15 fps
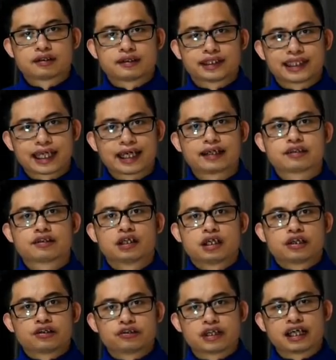then
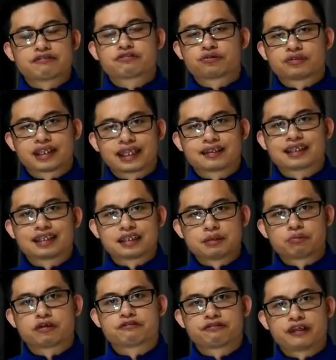you have to take that
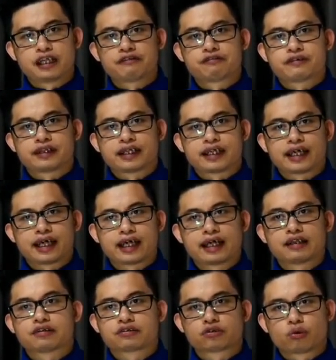leap of faith
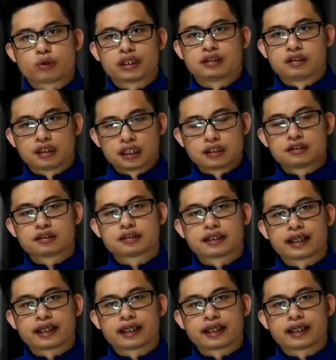and go and learn,